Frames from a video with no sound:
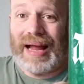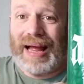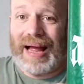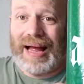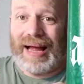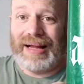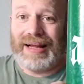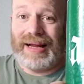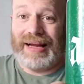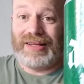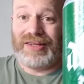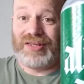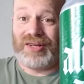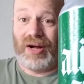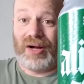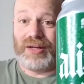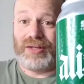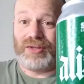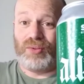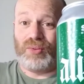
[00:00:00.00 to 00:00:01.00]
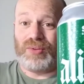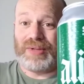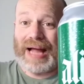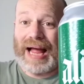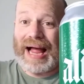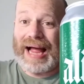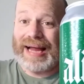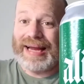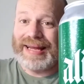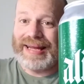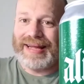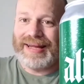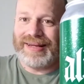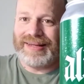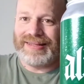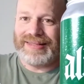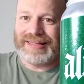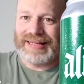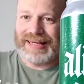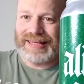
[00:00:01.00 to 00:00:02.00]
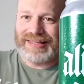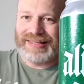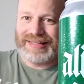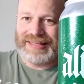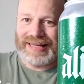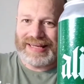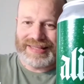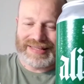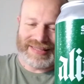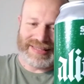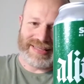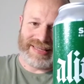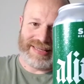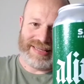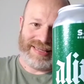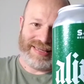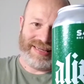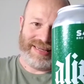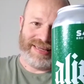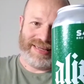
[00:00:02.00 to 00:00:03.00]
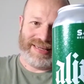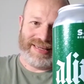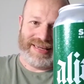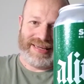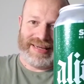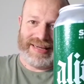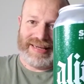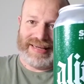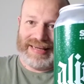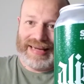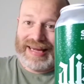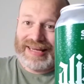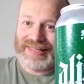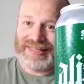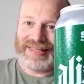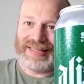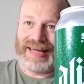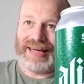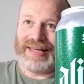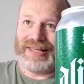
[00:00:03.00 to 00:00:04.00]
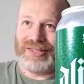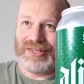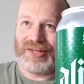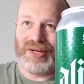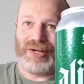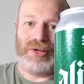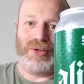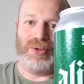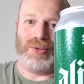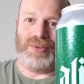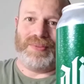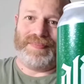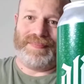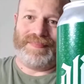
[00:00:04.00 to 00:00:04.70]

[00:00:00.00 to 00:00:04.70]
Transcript: uh, entitled Aliens Exist. Yes, they do.